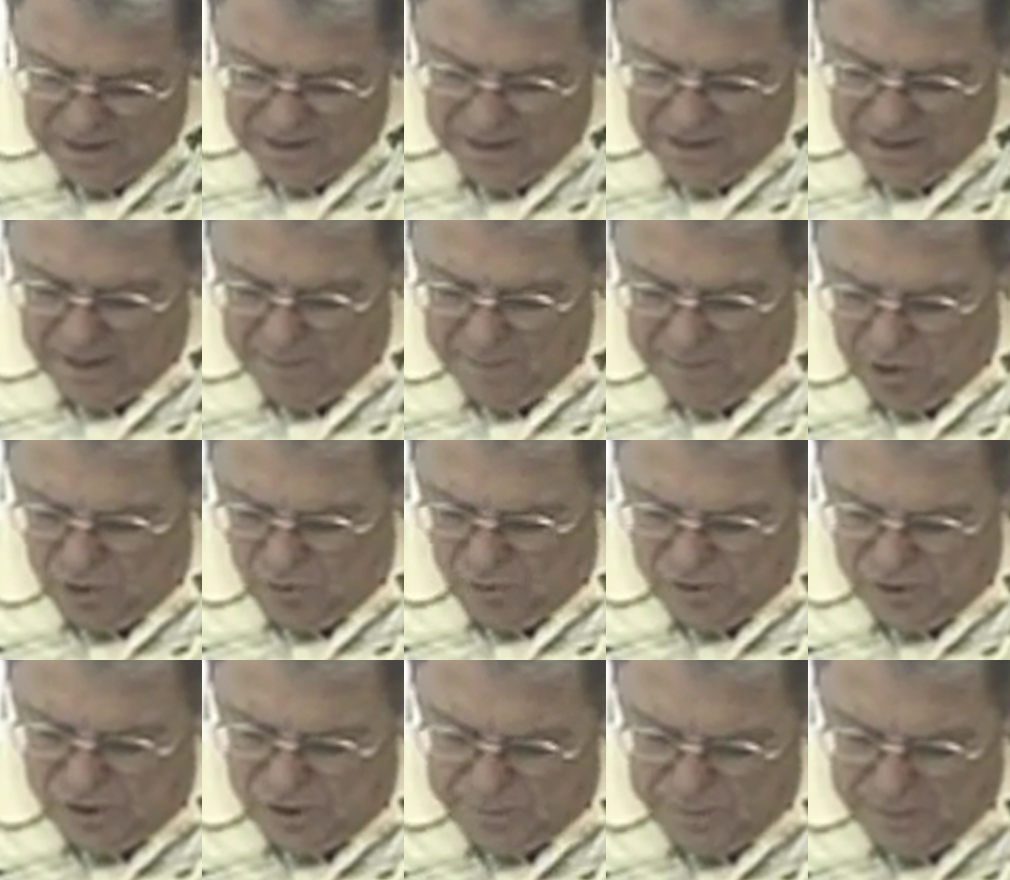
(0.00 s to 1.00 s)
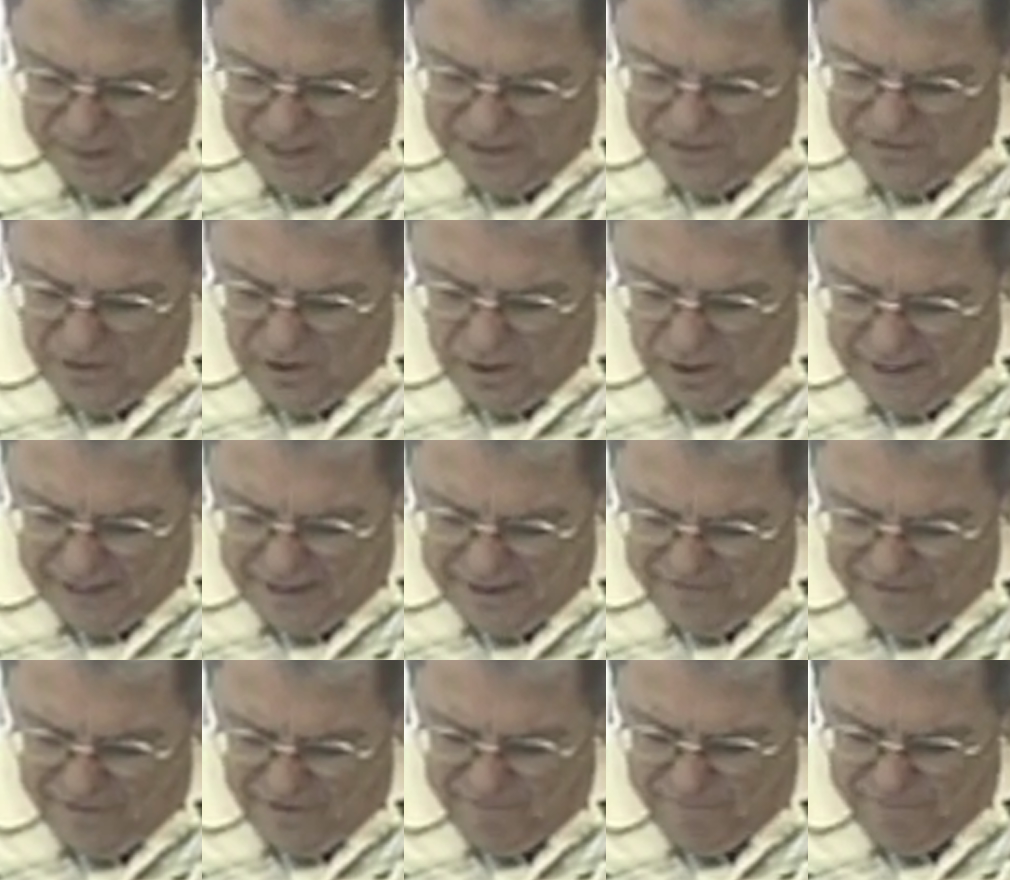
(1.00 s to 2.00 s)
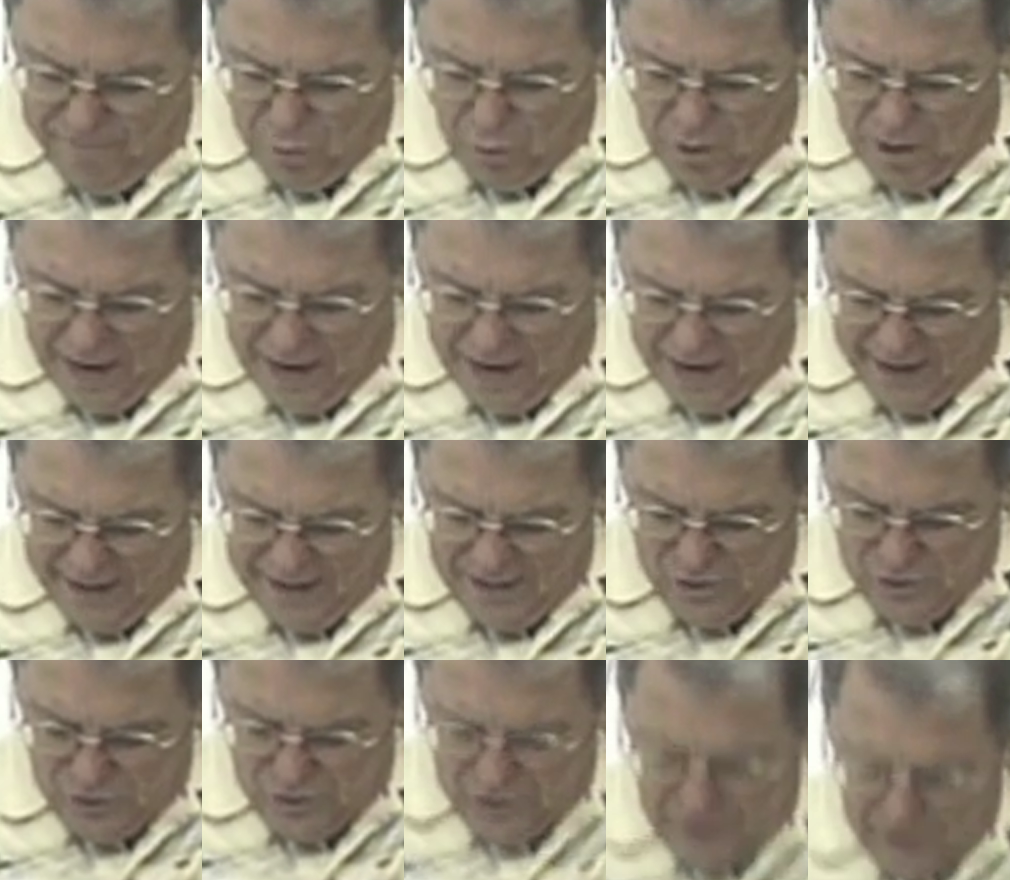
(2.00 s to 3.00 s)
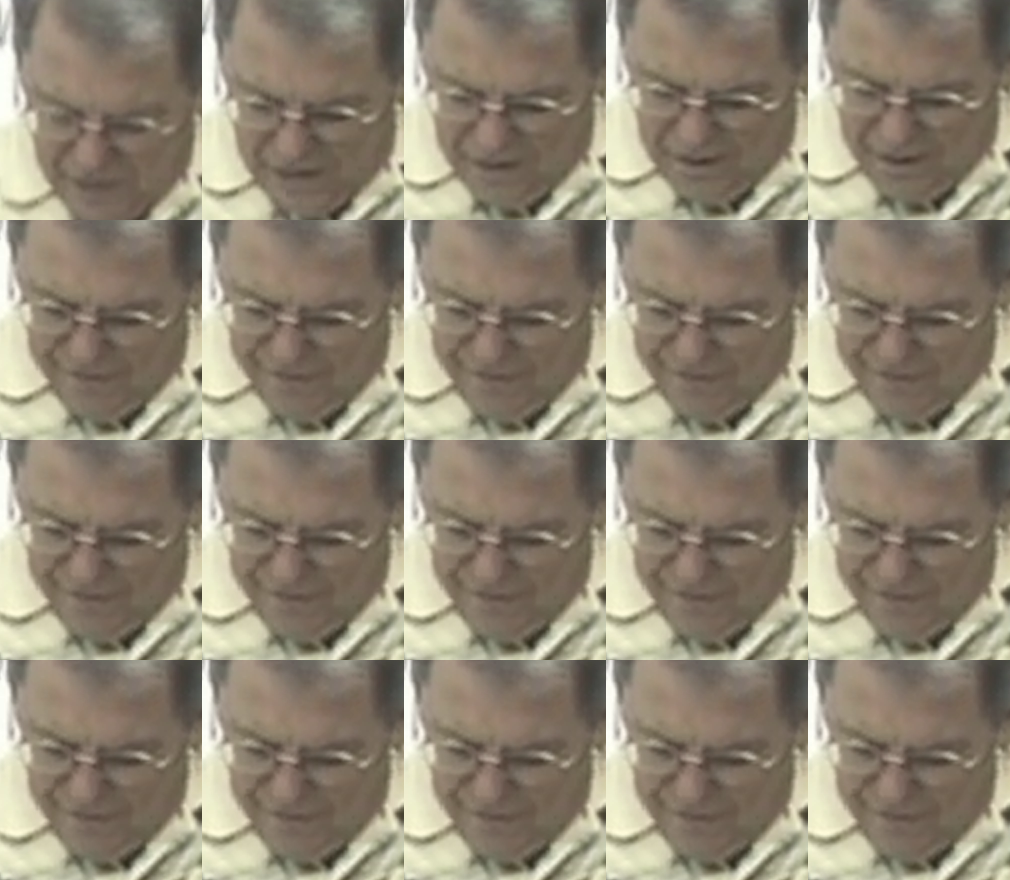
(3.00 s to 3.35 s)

And Moses made the laver of brass, and the